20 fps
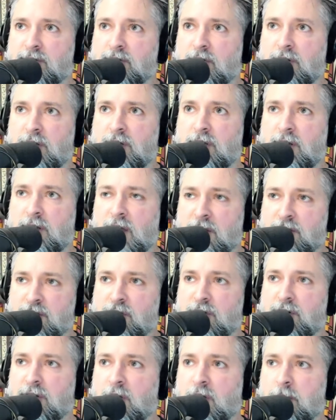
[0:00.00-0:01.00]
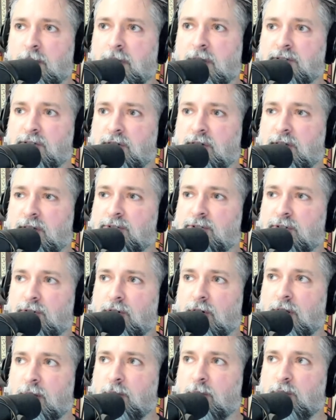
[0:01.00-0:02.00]
on
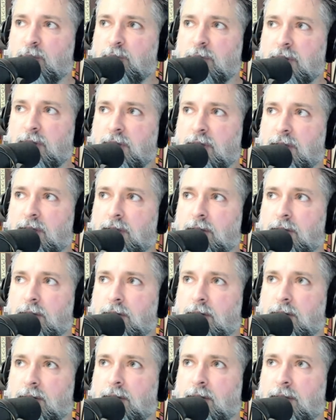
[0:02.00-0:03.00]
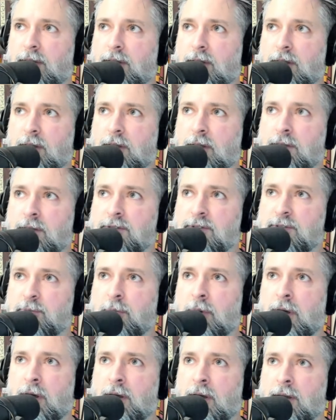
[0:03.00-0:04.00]
Instagram would be the
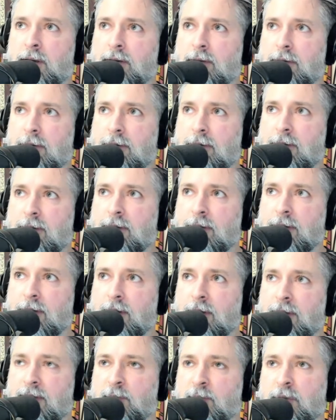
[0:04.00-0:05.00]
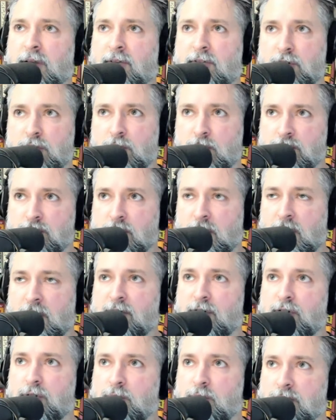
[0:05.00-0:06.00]
spot. And then we have I have
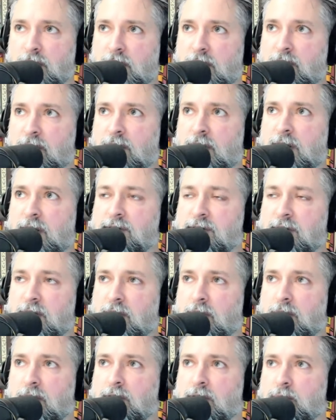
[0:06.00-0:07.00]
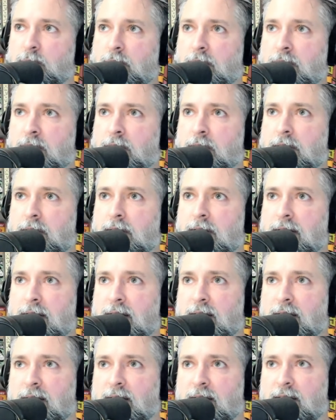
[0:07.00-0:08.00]
a newsletter that I send out each week.
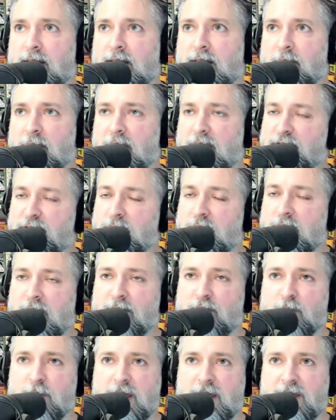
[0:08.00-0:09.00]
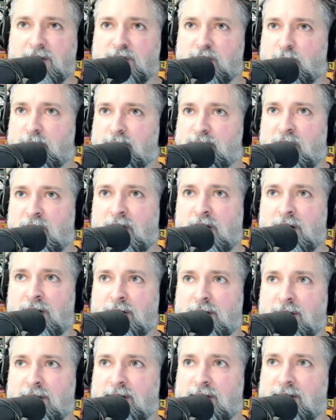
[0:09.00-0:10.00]
But if you can ever make it to a
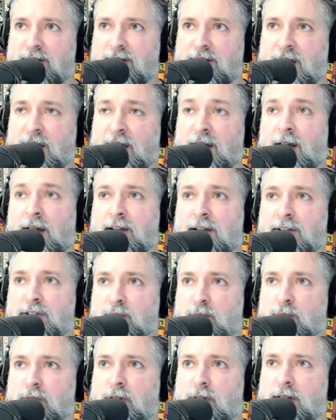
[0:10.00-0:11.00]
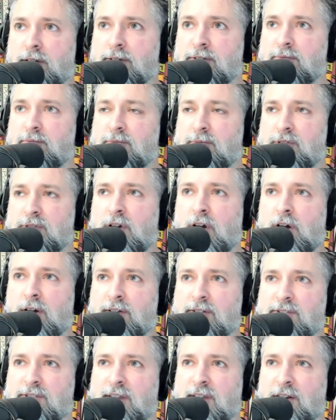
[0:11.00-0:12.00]
talk, I do a lot of
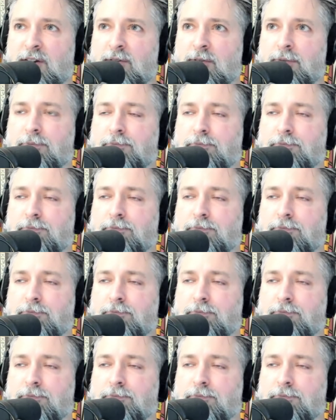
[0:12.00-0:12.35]
talks that are